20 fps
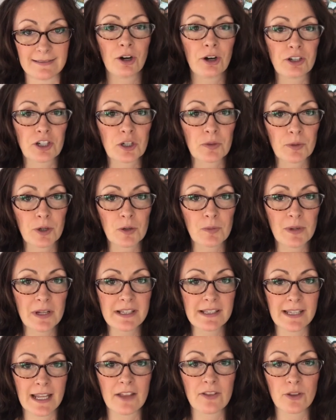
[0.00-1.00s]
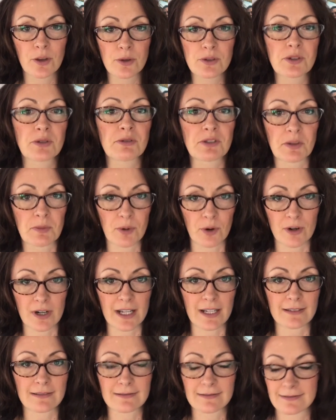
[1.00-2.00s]
on your purpose and those who support
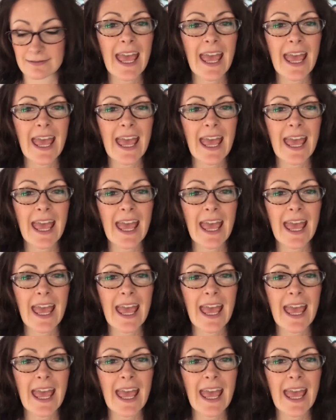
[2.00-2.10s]
it.